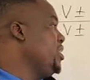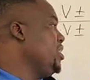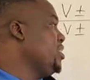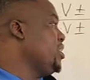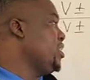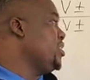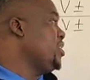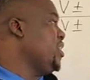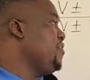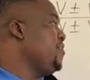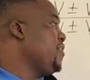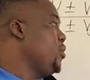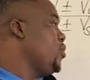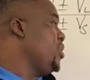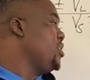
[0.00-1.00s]
it is written
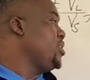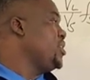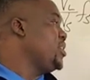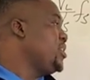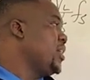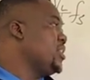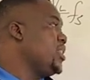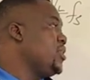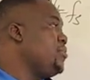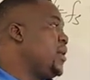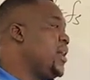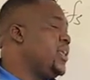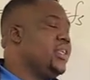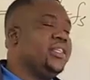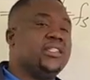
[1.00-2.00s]
frequency detected
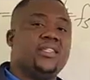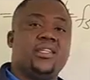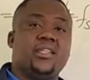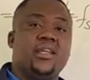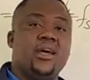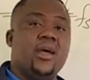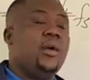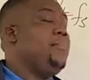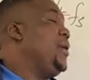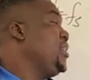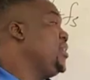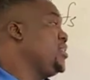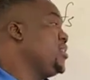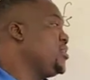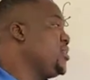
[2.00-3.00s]
by a listen, but
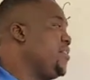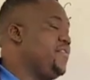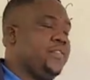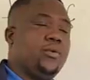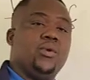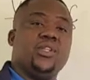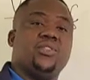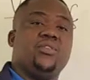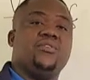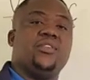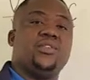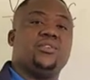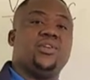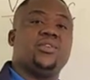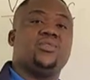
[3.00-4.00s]
this is the frequency of
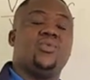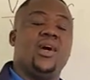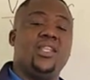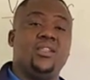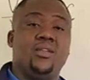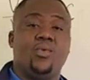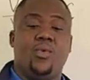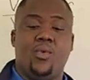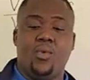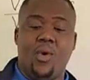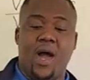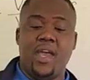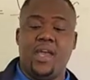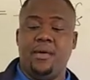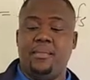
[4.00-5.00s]
a source.
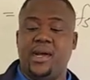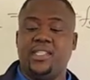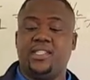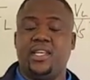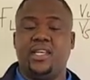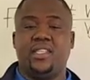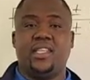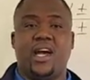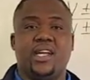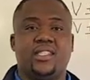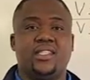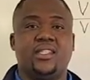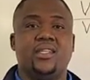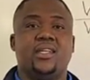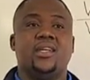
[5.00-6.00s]
Why am I saying
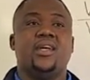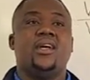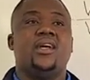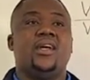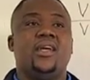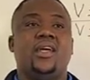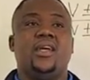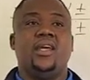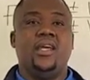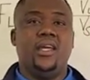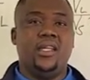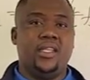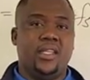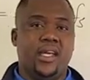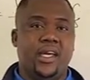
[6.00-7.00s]
that?
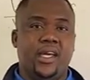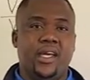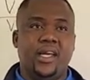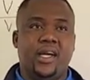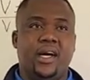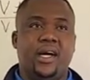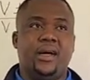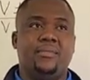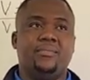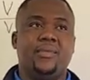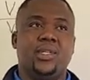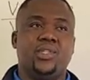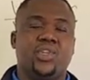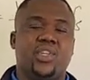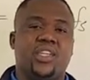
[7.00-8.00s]
In the
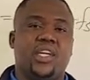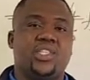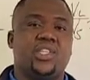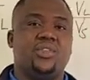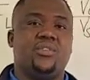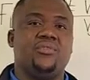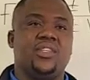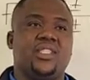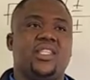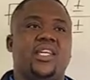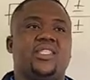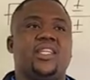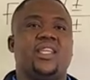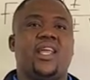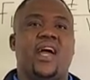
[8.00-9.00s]
introduction of this
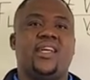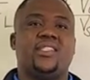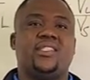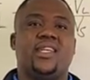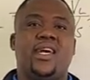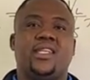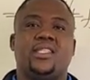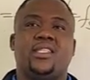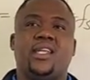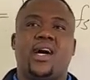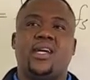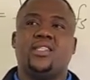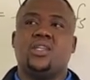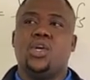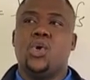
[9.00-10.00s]
lesson, I said
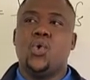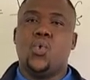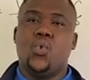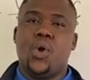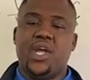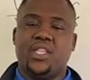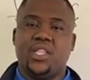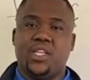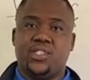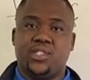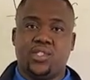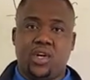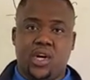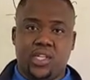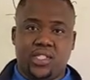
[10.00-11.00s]
that when the
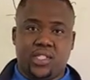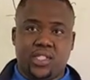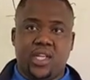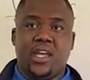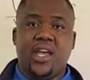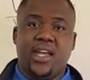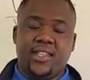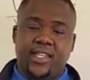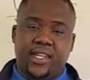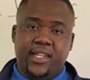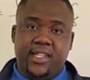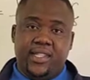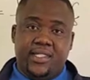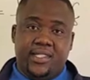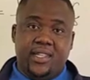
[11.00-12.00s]
source and the
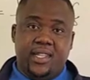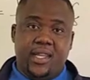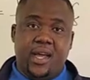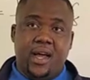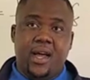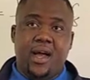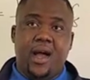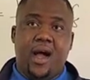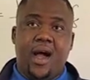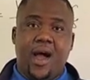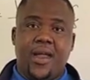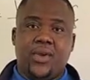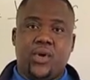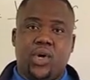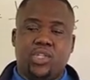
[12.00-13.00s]
listener
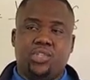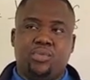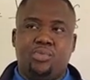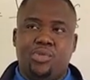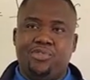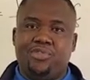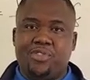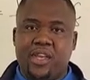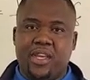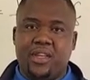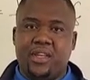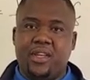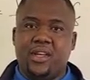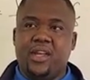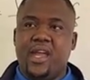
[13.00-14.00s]
are not
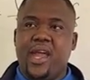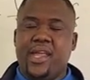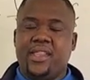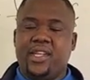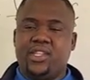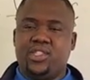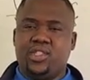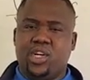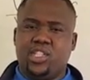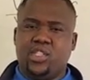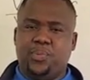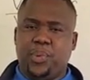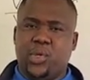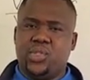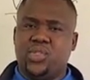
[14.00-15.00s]
moving and the source
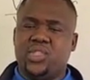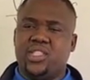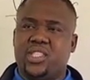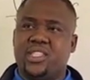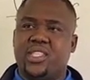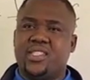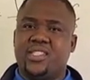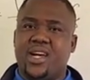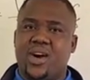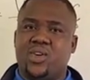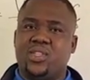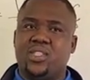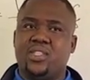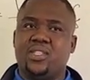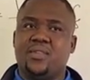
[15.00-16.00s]
produces a
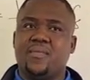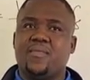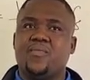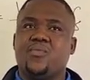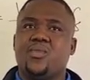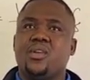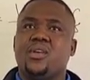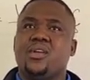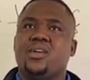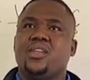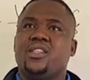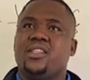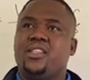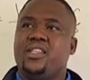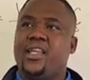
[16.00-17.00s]
sound,
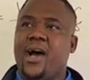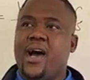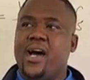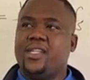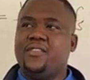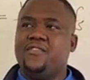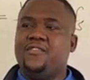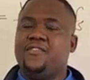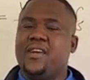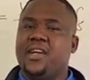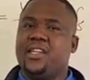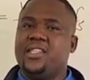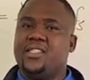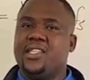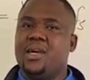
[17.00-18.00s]
that
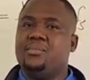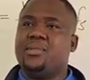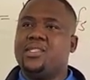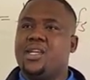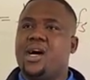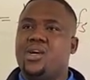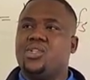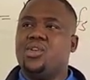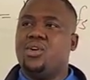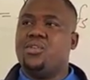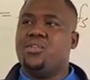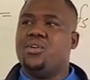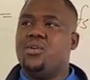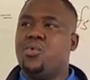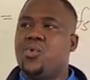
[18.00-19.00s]
very same sound
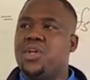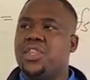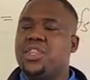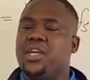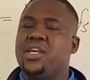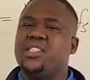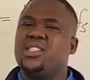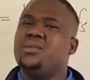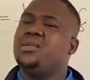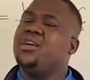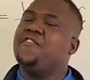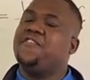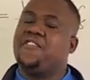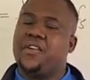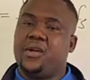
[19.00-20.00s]
or with its
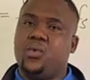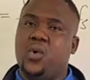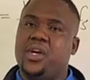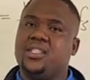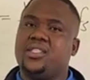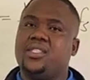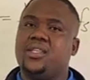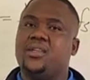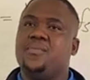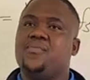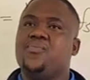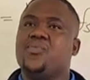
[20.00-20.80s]
frequency,